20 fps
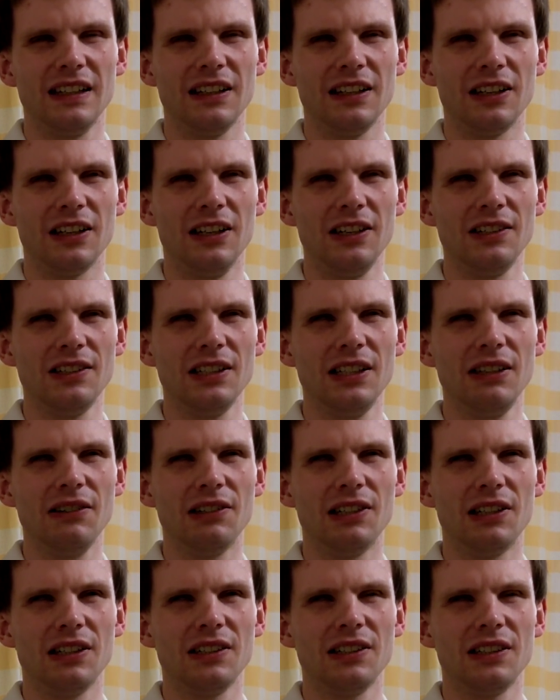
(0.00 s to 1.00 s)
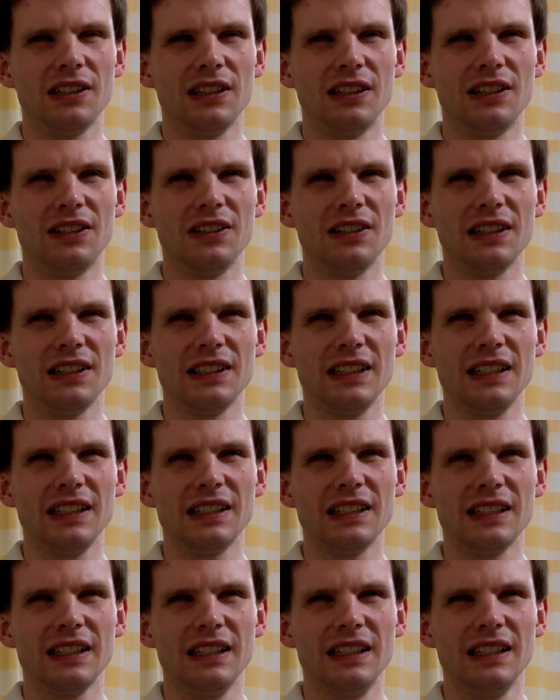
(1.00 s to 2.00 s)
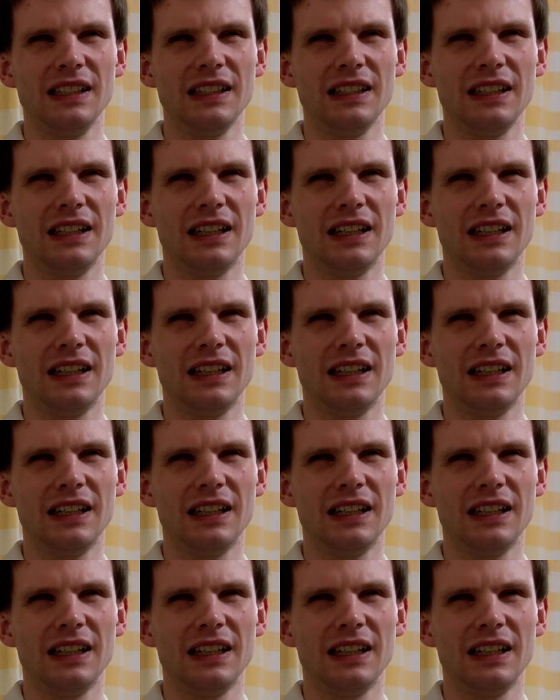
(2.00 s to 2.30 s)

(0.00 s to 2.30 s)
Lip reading: the closer you are to the target centre,